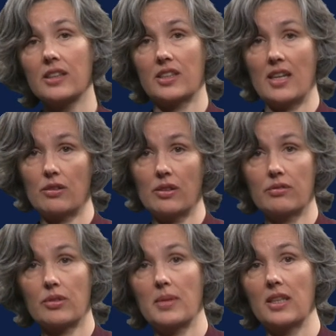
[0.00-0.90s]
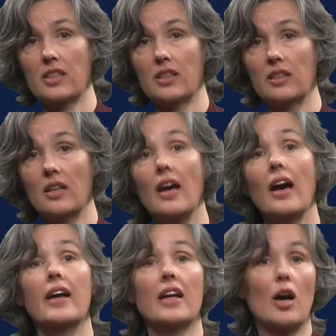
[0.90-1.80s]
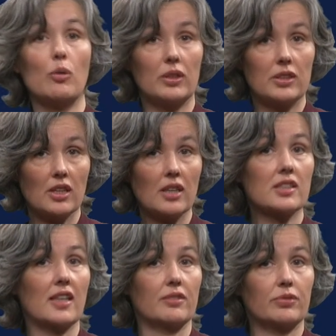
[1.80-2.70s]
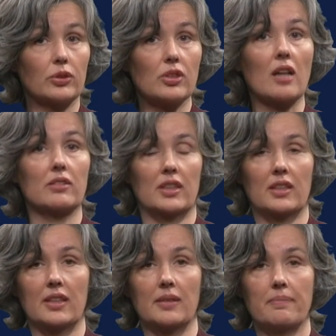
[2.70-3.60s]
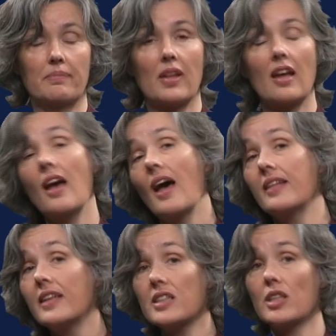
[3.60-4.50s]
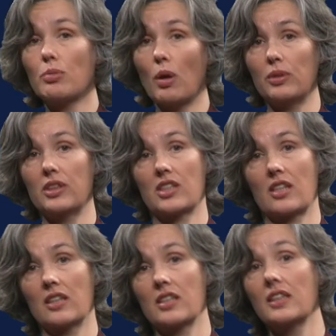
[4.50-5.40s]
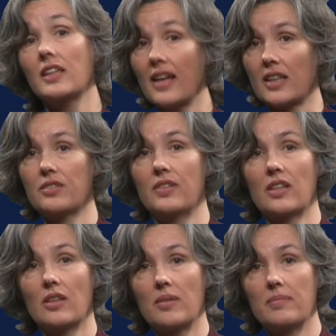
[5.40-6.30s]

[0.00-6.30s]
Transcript: error information and how one does that fault tolerantly. And this is what we'll discuss in the next video.